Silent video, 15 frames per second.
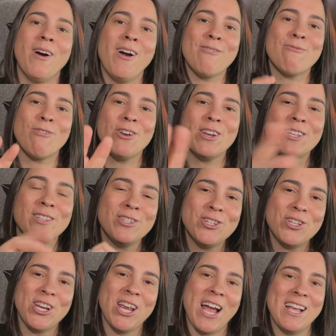Ironically,
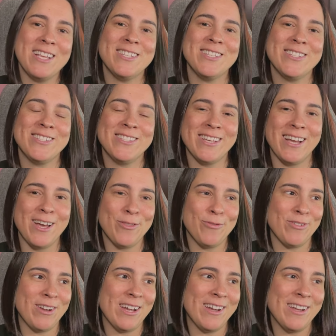she has the
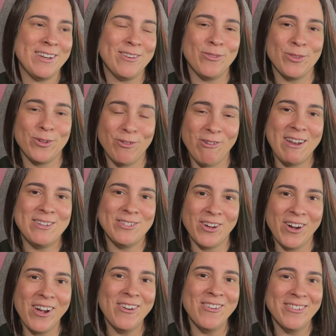Afrikaite or the gray
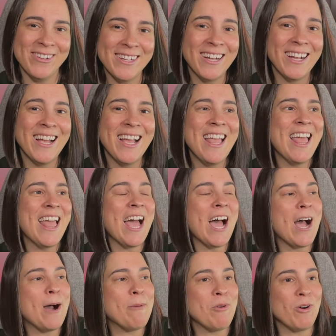dial
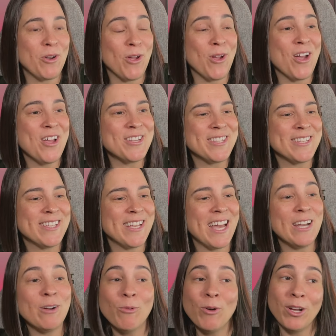on hers,
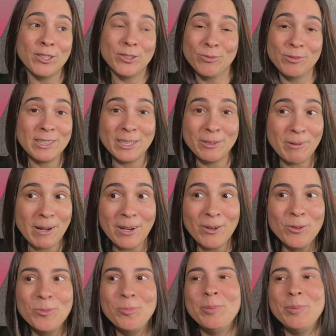and it works really well.